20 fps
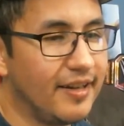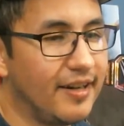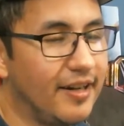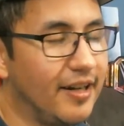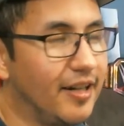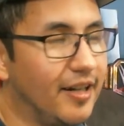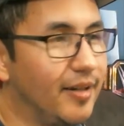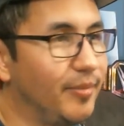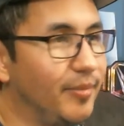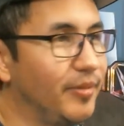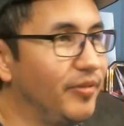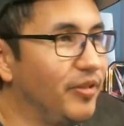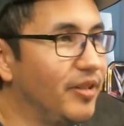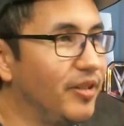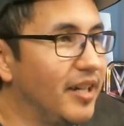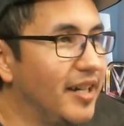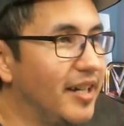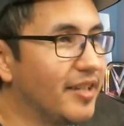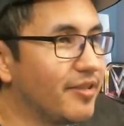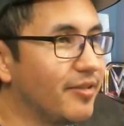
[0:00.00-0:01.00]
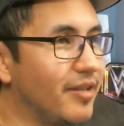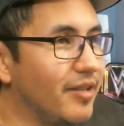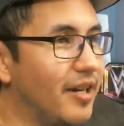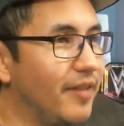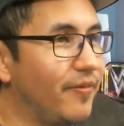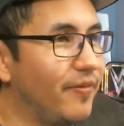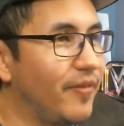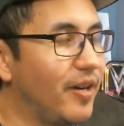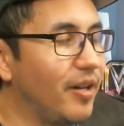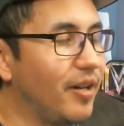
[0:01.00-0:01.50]
If you guys are
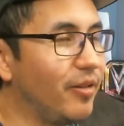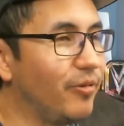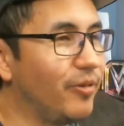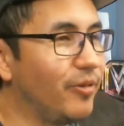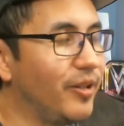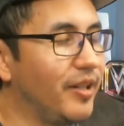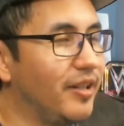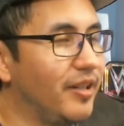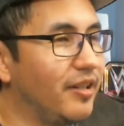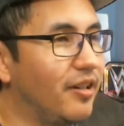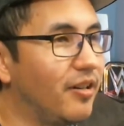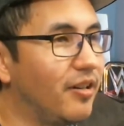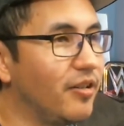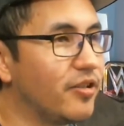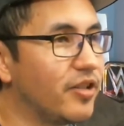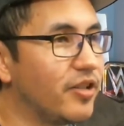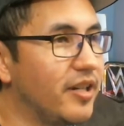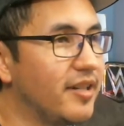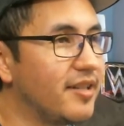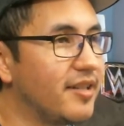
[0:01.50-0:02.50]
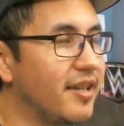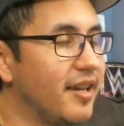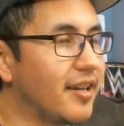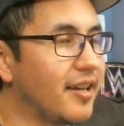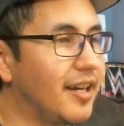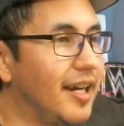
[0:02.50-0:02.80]
not following RJ Tech,